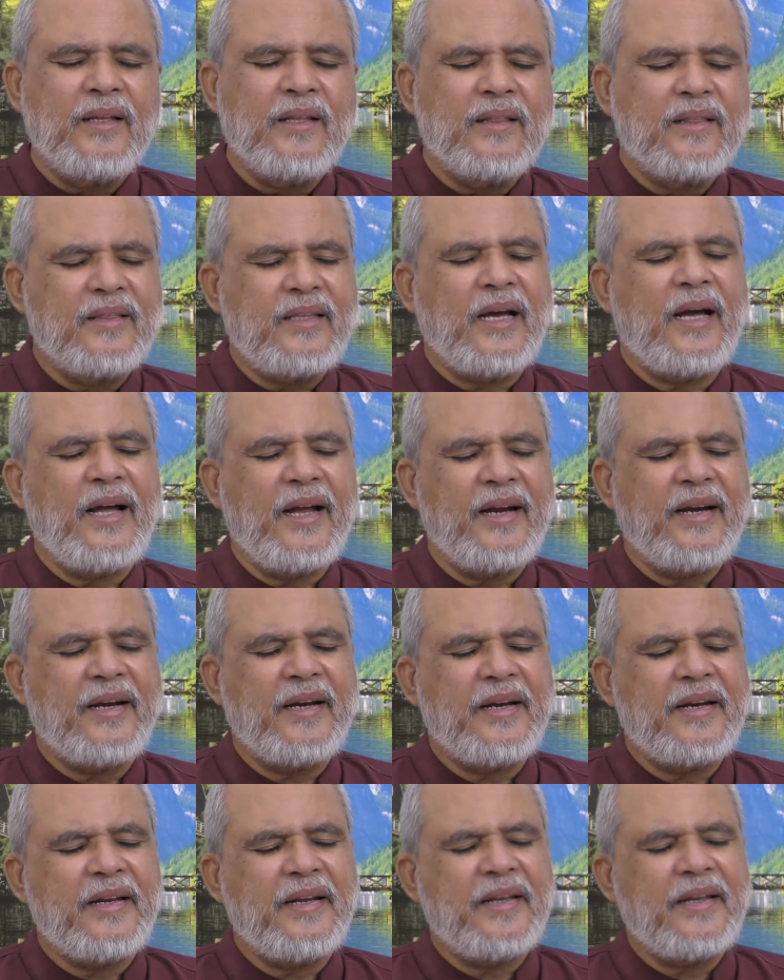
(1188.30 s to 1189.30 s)

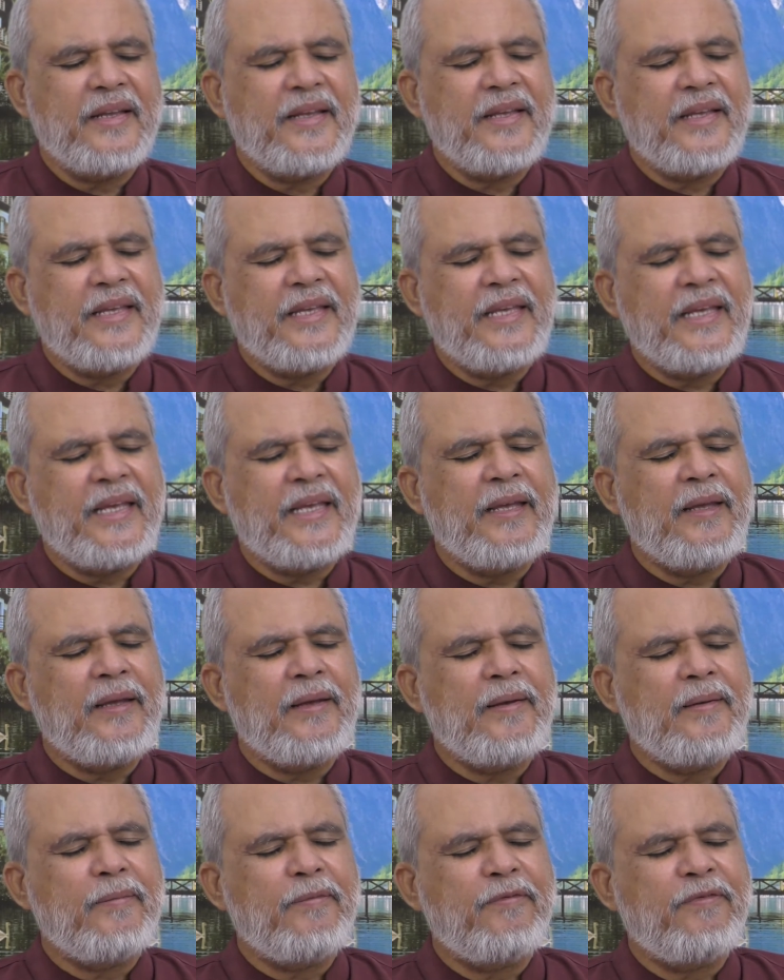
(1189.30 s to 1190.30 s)
that
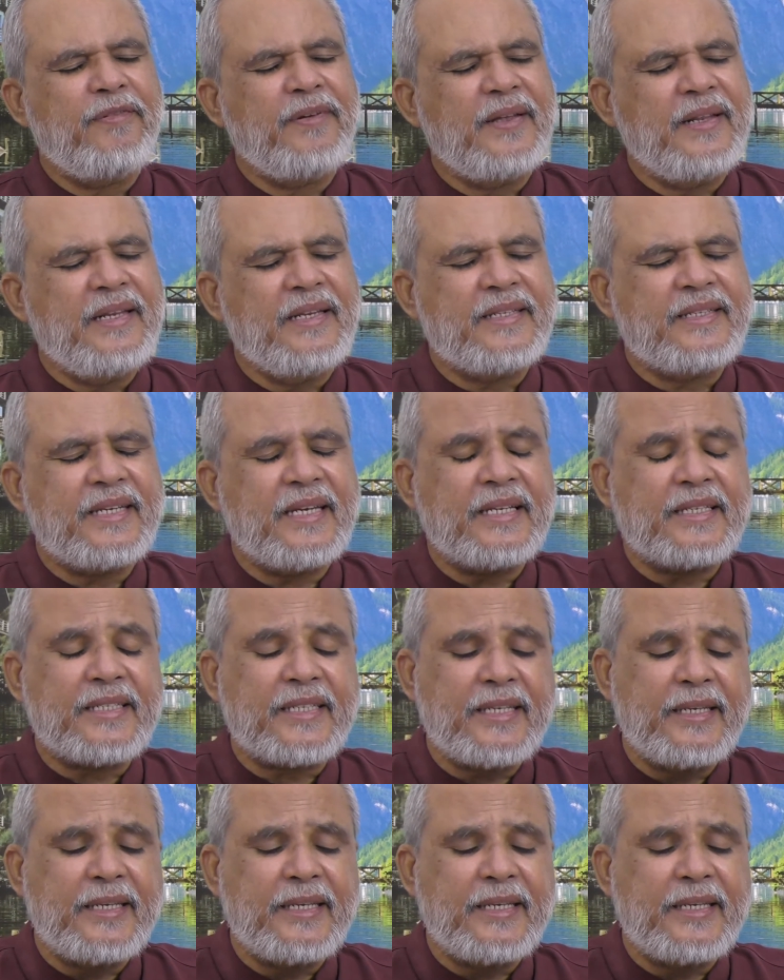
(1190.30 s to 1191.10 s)
he finishes